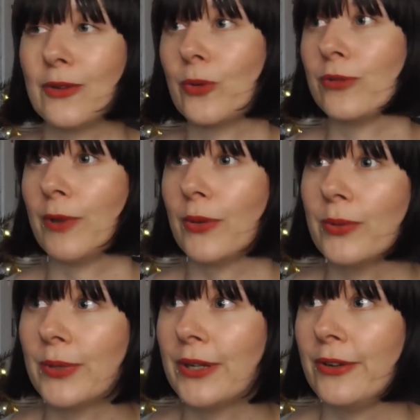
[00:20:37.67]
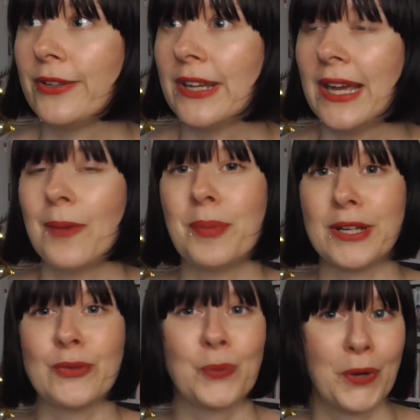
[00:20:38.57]
It was very weird,
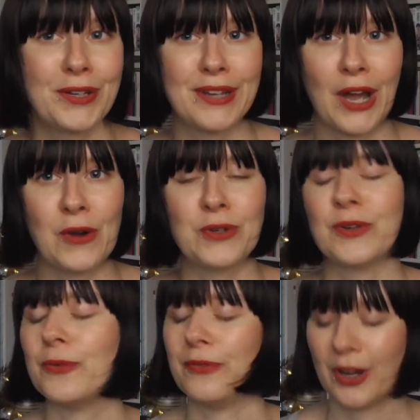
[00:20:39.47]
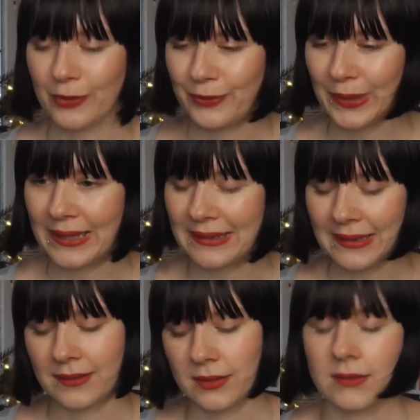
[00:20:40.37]
but it worked out very
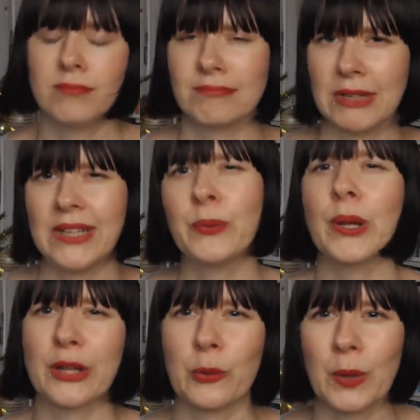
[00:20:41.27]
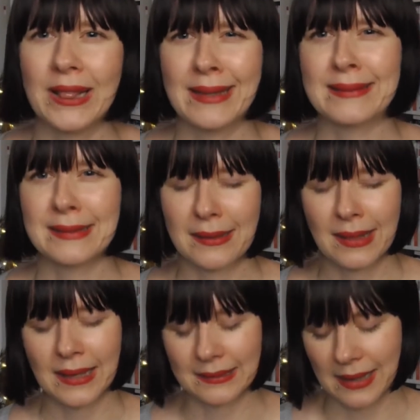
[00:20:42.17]
well. It worked out well, let's say
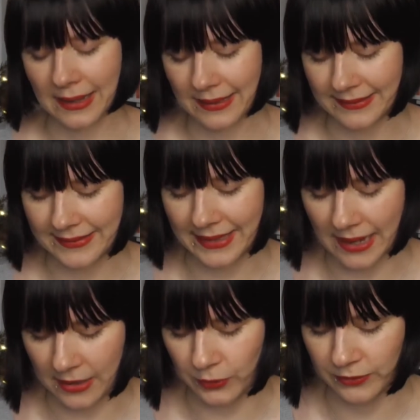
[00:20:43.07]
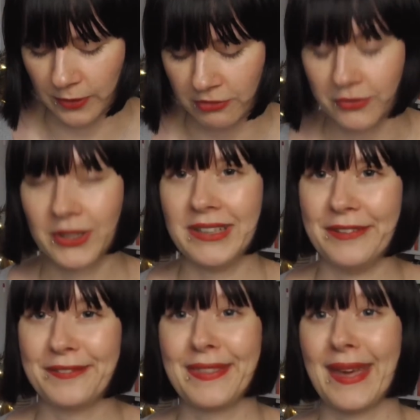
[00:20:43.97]
that. And yeah, I was very
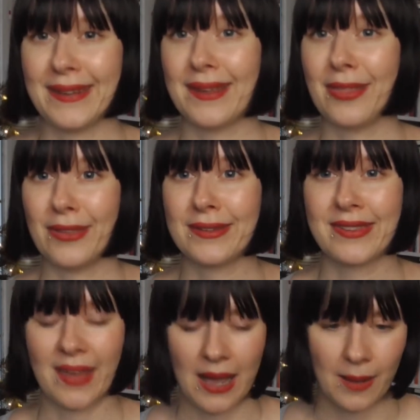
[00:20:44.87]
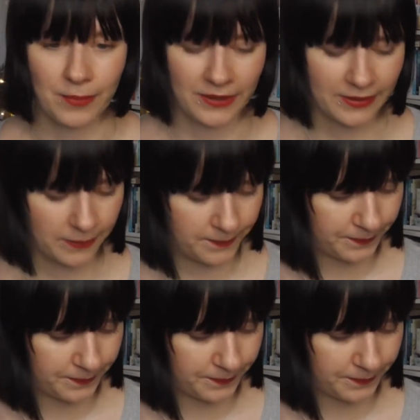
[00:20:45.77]
relieved that this happened.